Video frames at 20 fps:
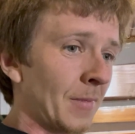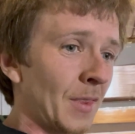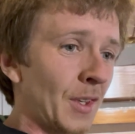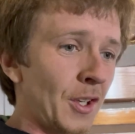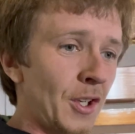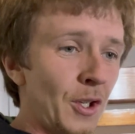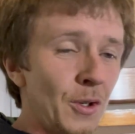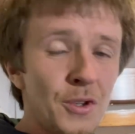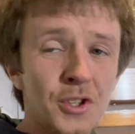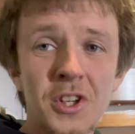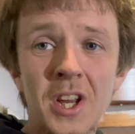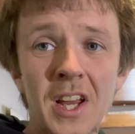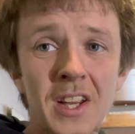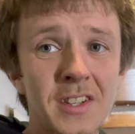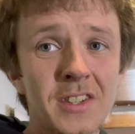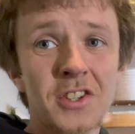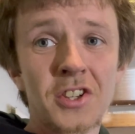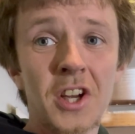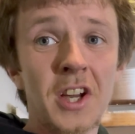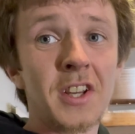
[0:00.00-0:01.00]
Huge thanks
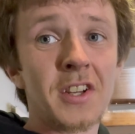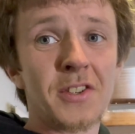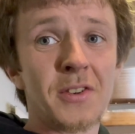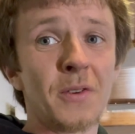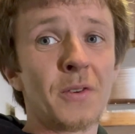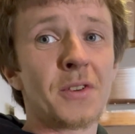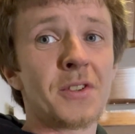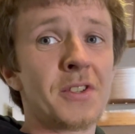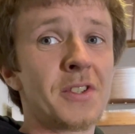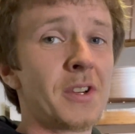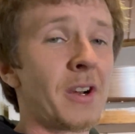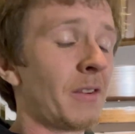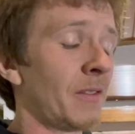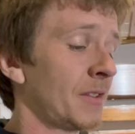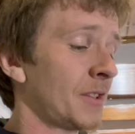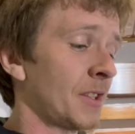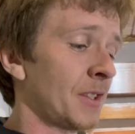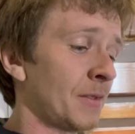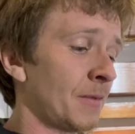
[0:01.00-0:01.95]
to China Source Services